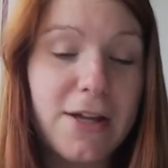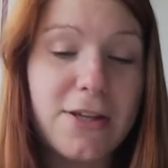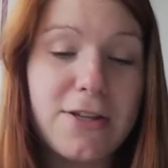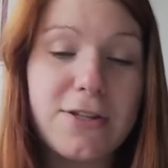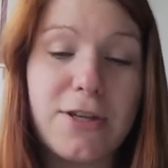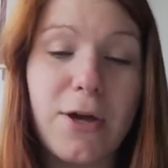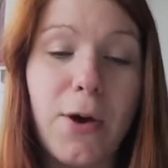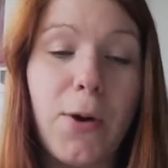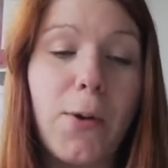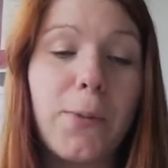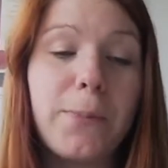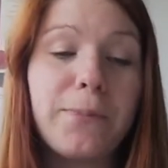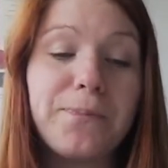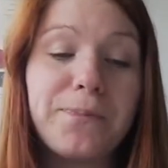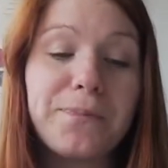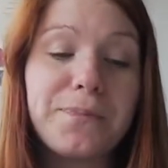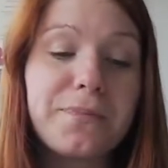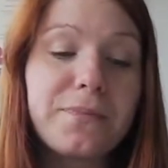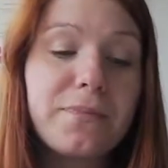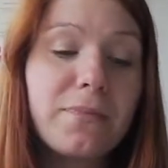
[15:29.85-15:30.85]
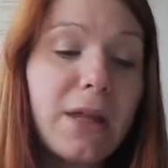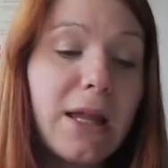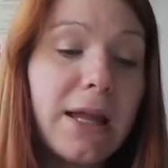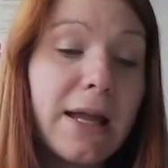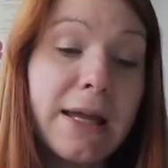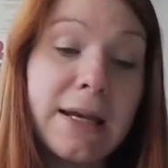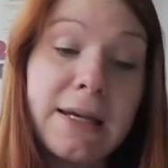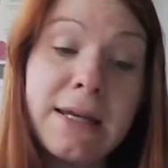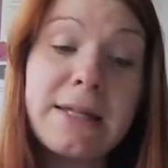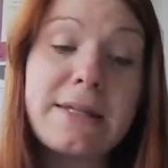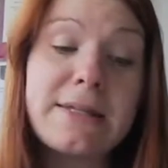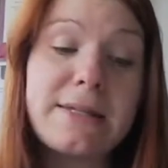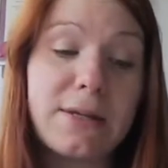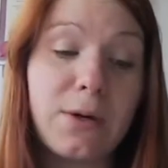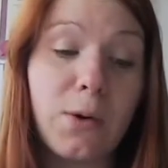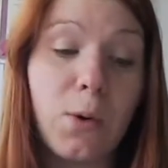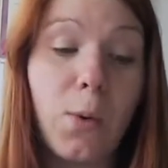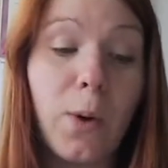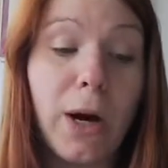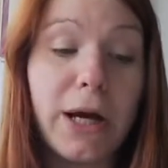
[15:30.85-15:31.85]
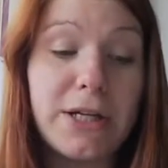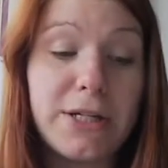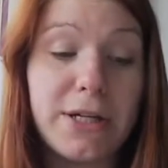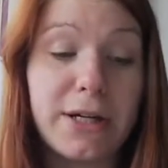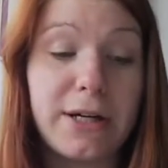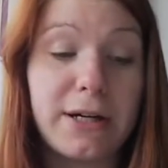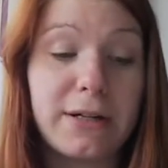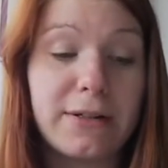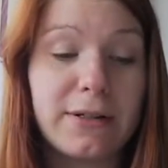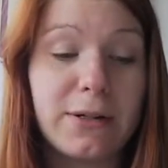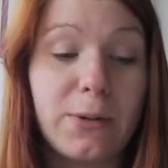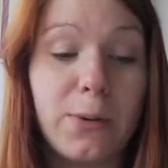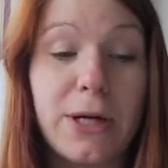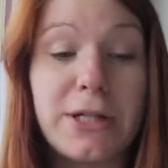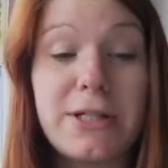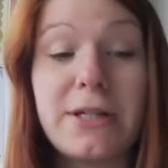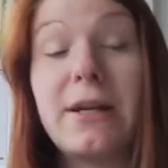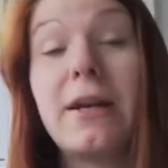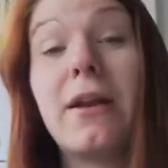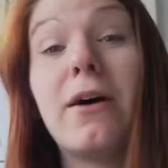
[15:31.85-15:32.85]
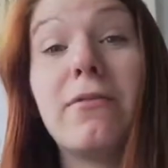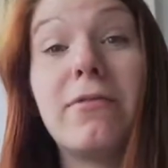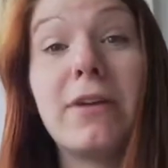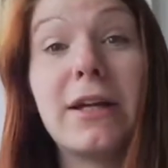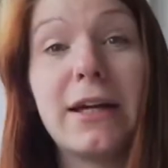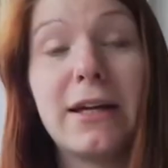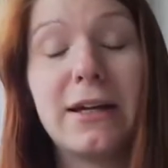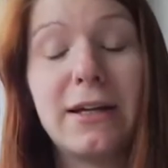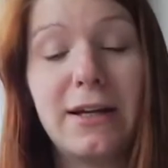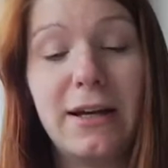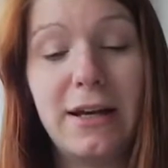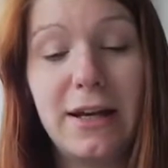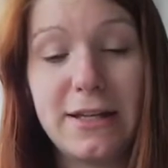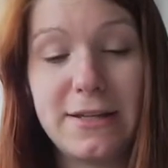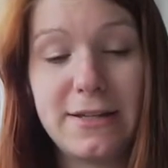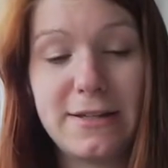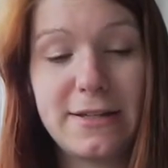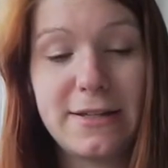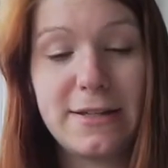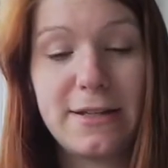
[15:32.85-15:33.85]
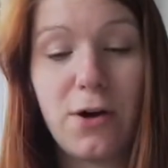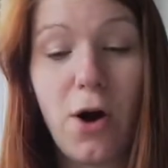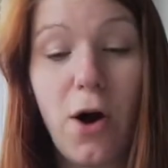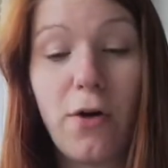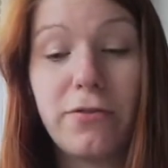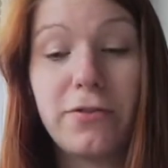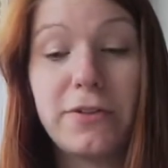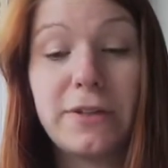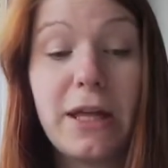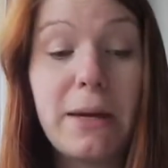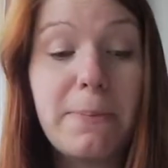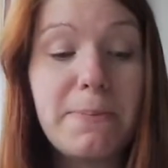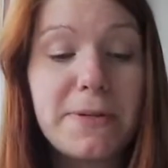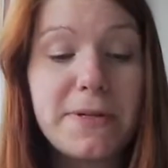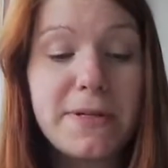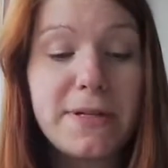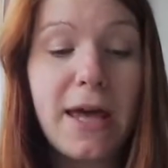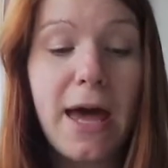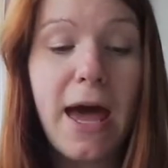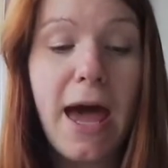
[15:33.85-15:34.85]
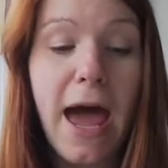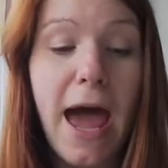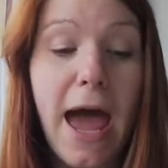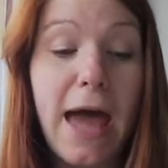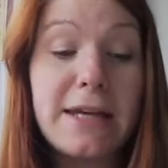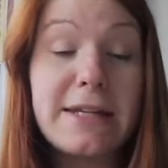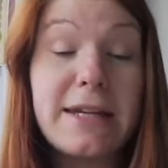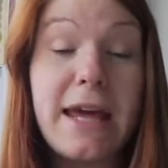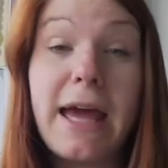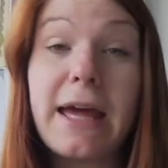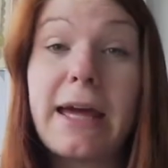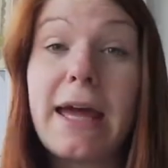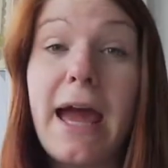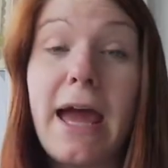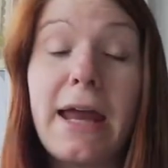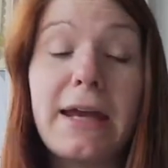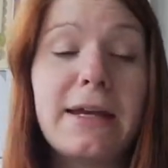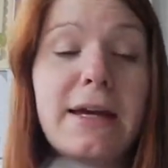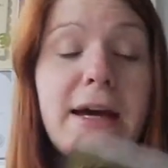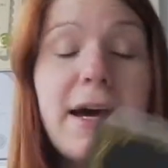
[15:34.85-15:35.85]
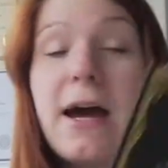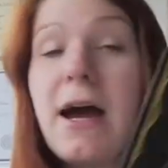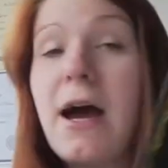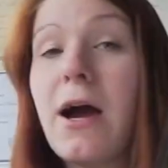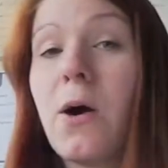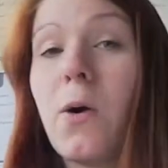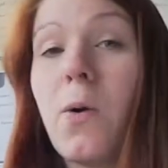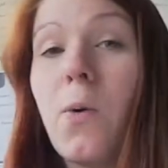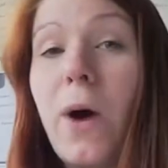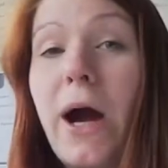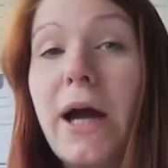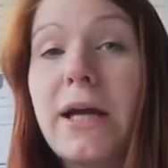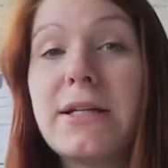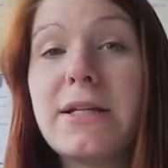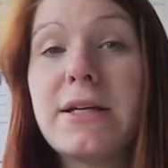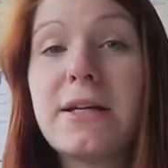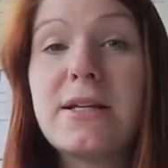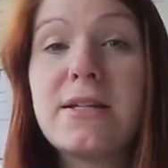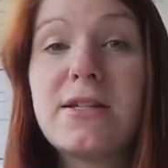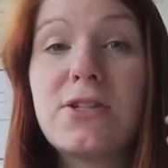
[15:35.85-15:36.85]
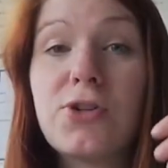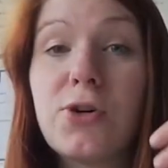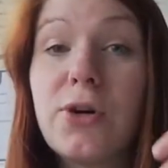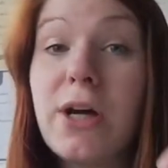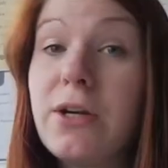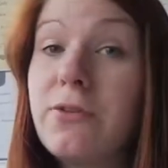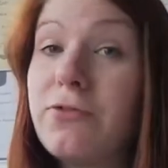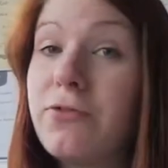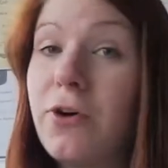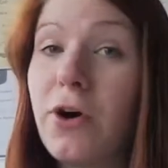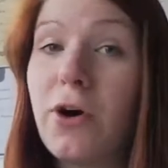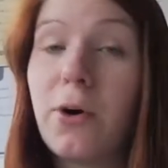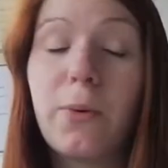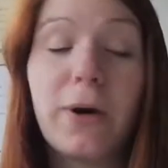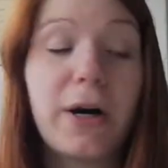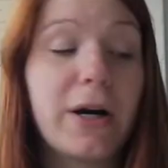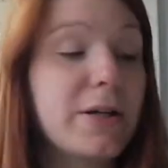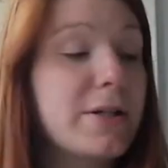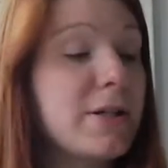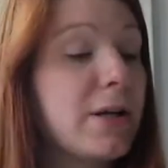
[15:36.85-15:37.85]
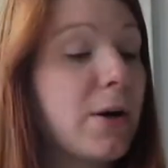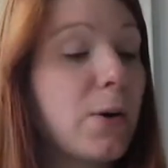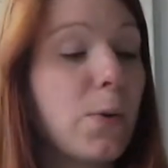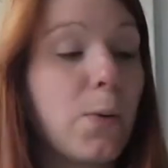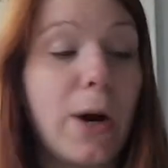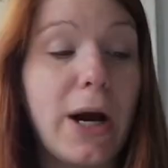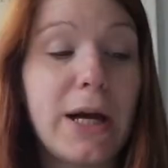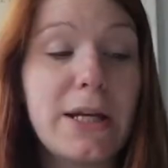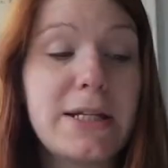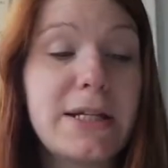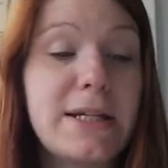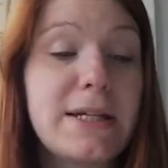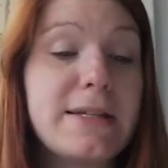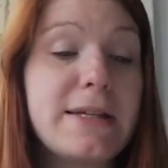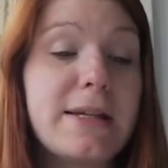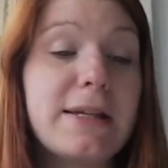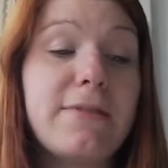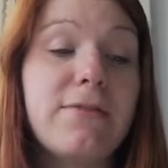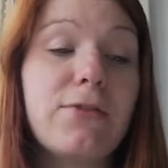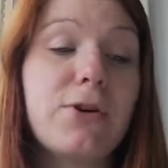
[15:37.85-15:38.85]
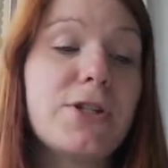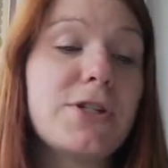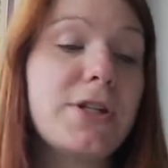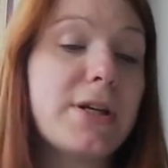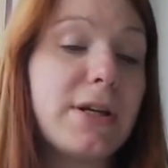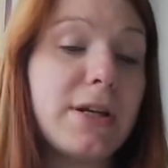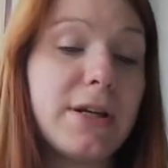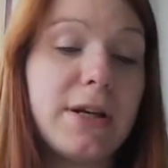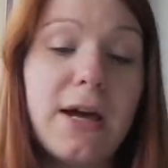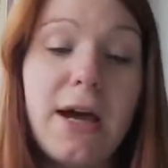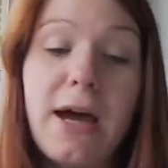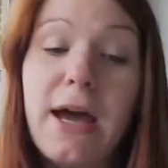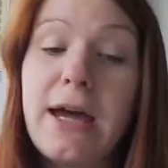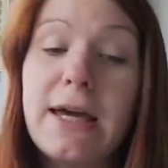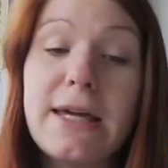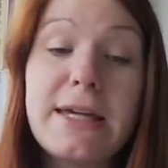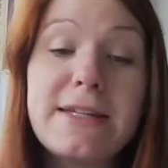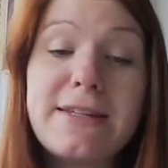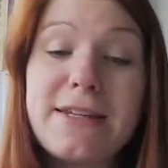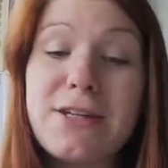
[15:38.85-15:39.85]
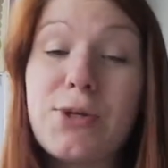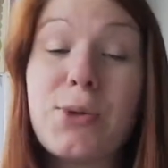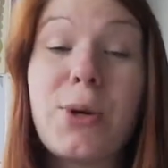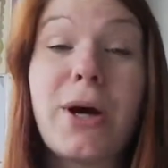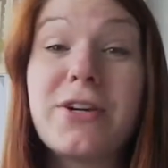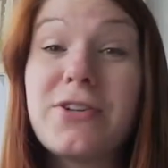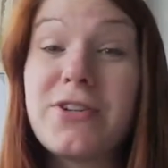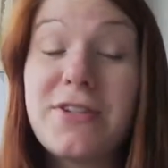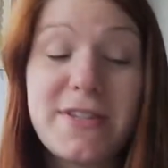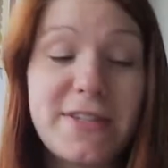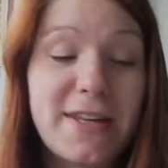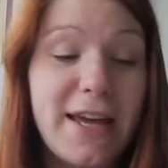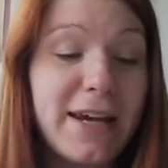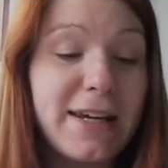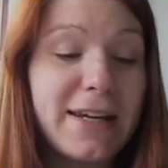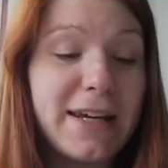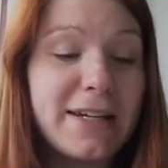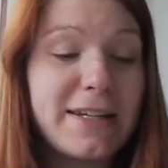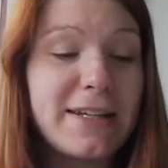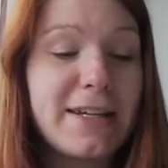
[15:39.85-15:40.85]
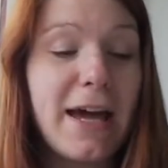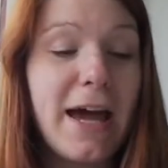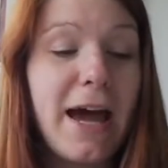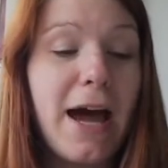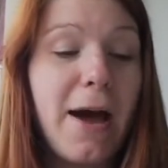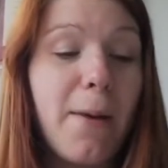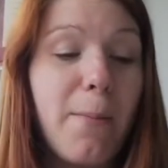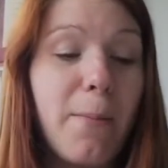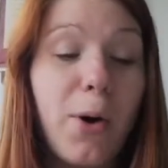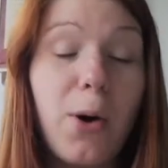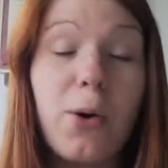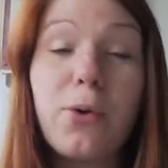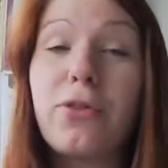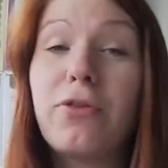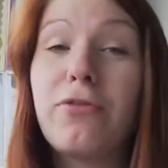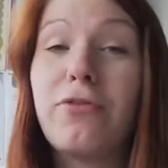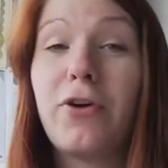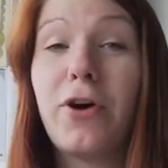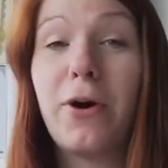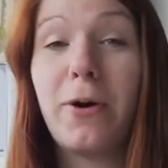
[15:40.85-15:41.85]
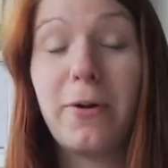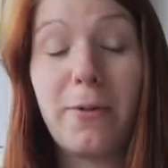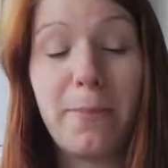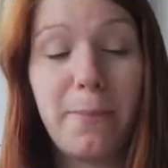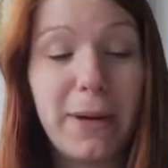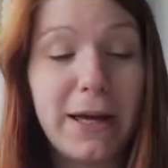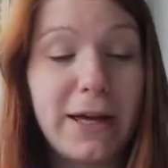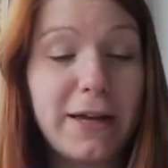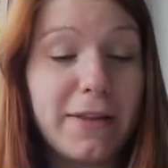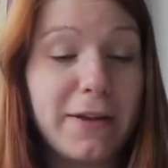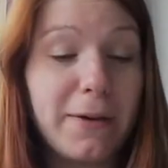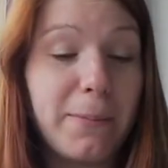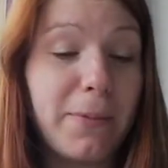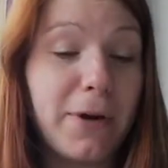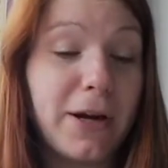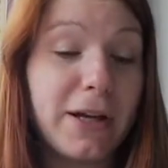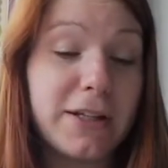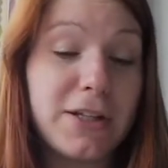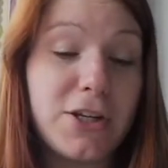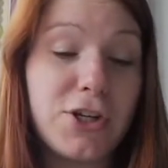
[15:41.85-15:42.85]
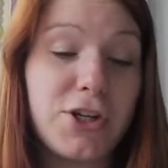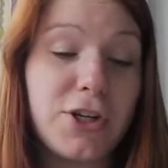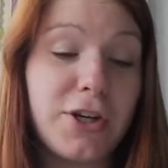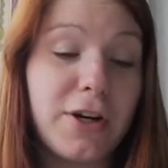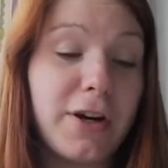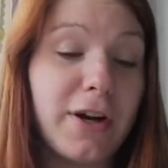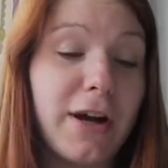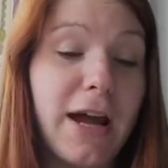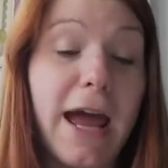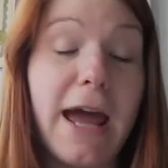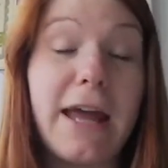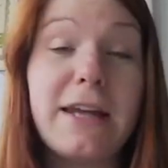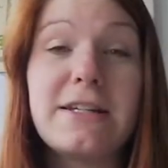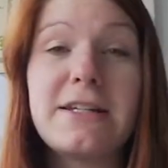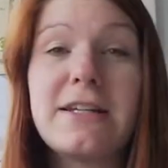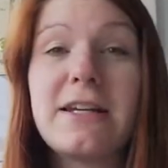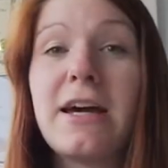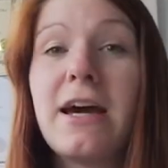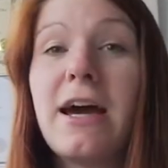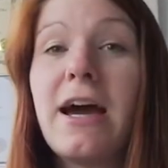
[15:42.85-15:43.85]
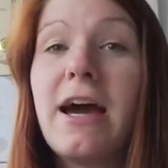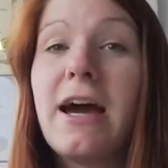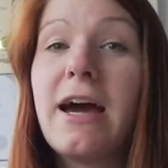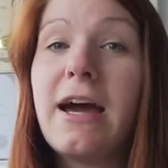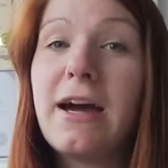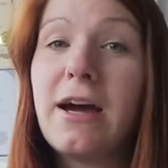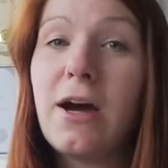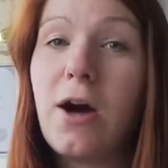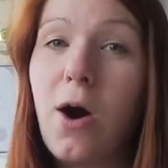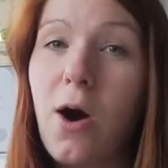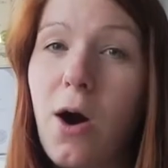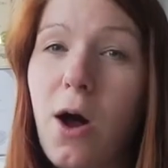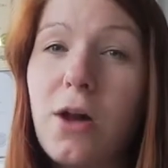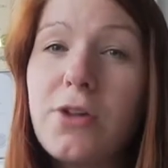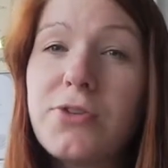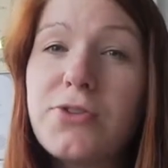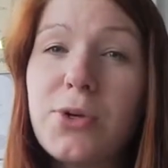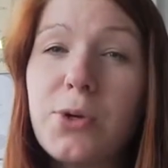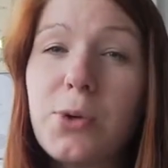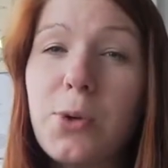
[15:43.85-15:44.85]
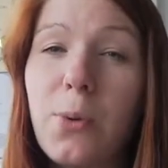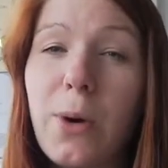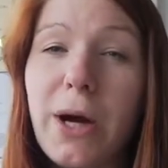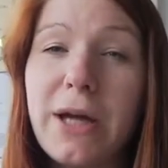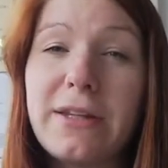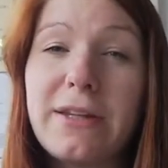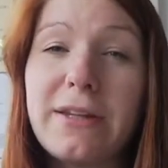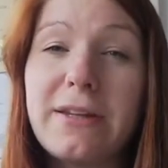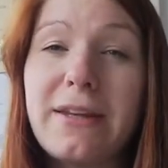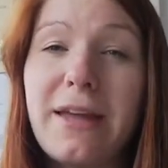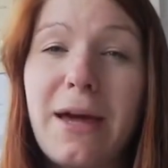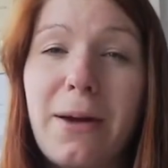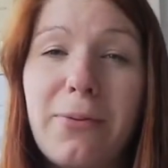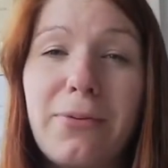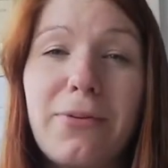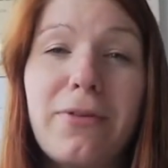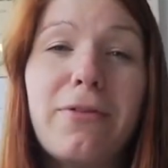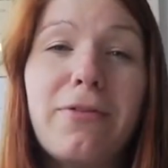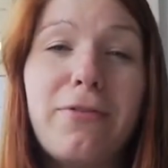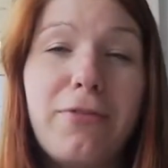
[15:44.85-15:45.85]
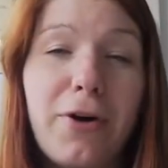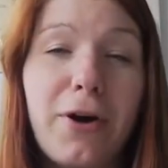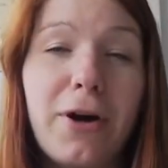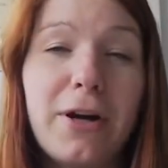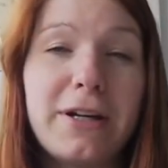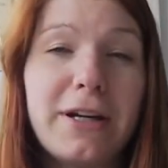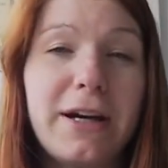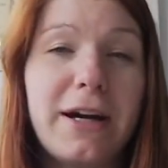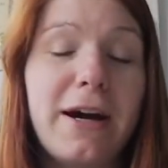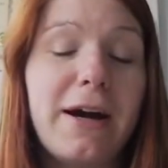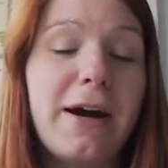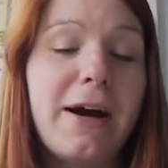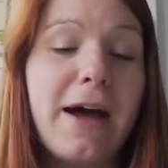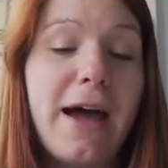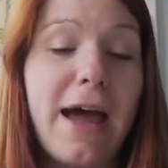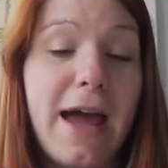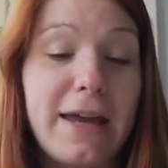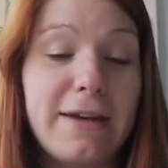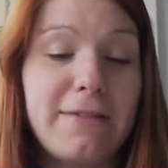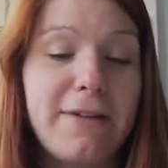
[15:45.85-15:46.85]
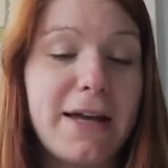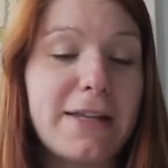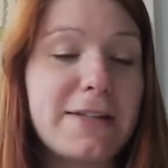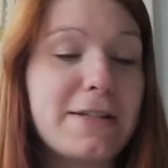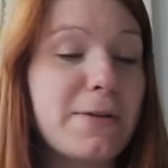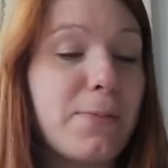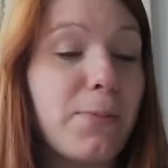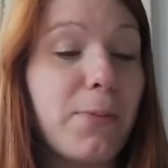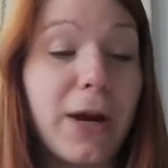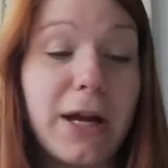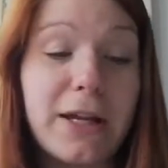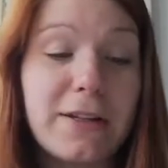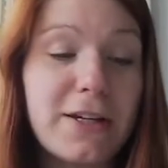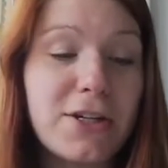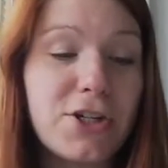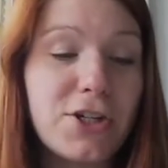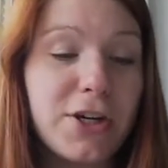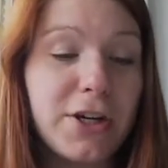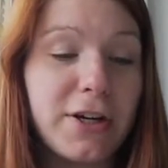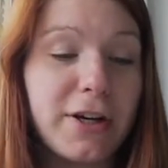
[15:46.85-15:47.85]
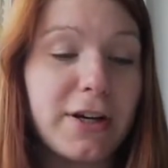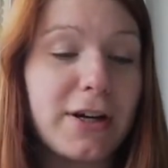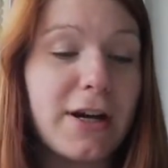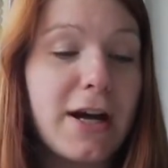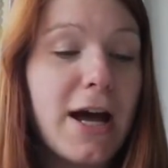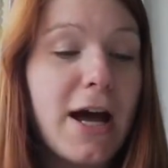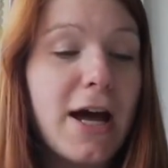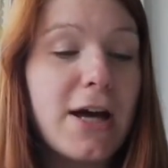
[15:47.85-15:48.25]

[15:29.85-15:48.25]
So that's quite a lovely list of tips, and again, quite straightforward, quite easily written, easy to understand it, both for beginner practitioner and also quite in depth for the advanced practitioner.